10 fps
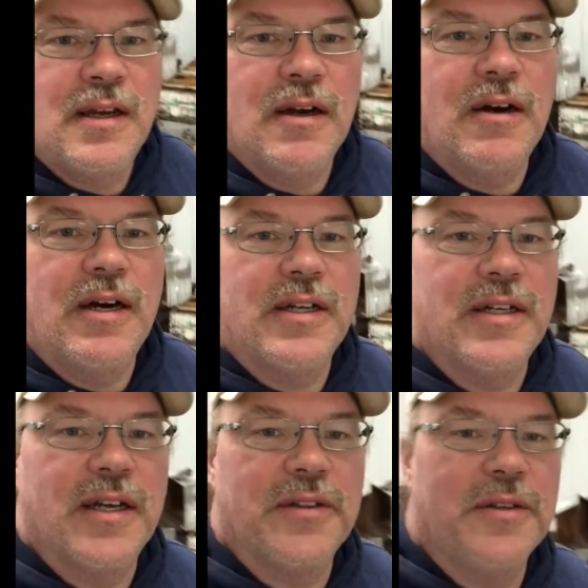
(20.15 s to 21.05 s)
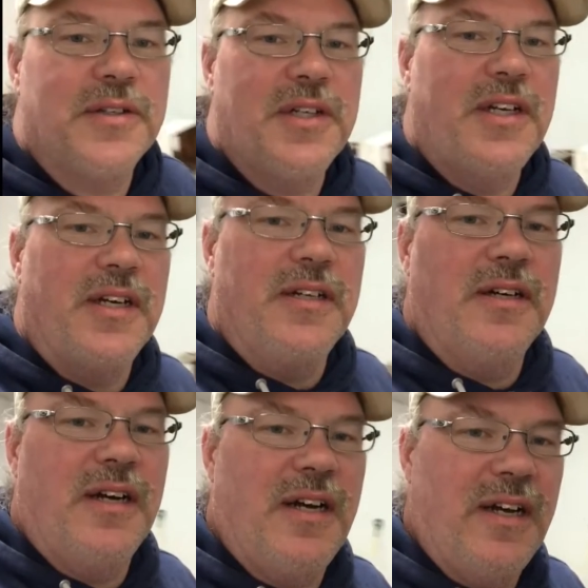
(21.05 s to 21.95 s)
on uh, 1,300
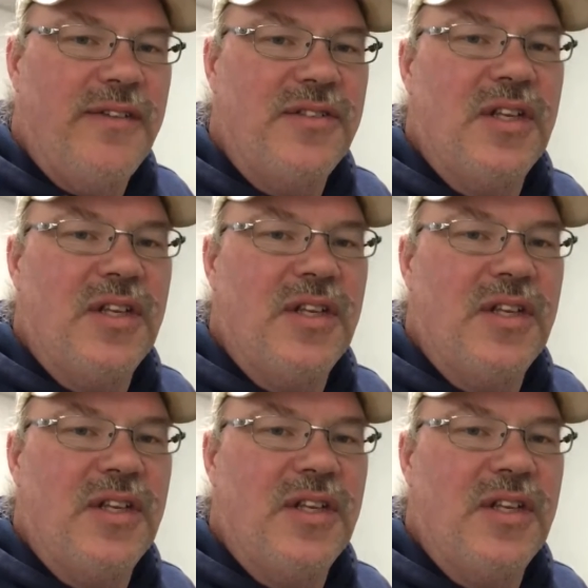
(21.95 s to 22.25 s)
hives.